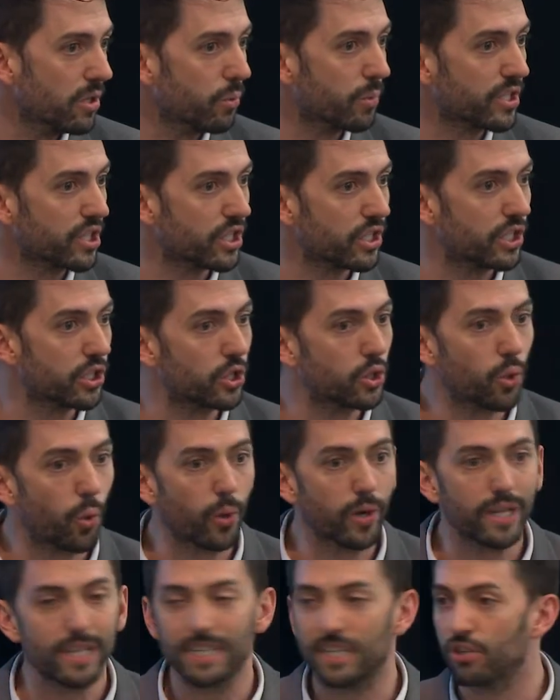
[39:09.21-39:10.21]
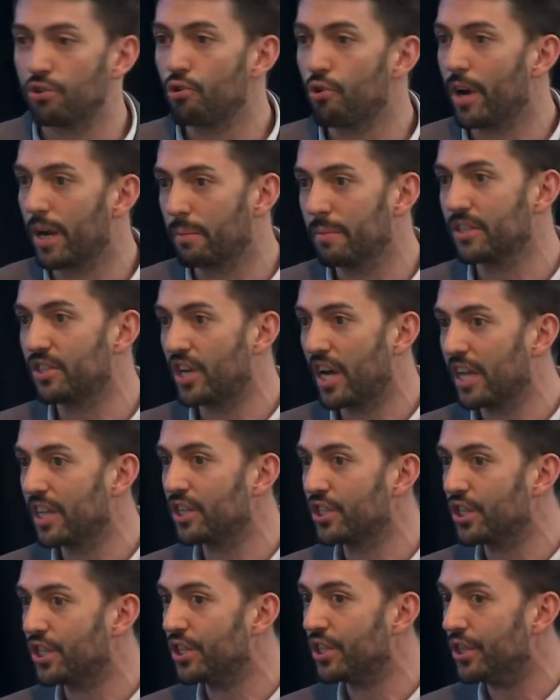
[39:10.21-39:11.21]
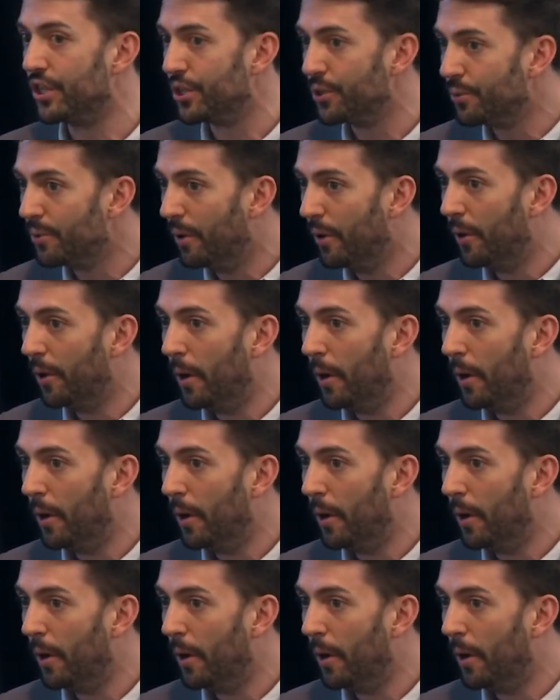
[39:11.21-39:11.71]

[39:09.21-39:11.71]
it, which is historically incredibly challenging to do,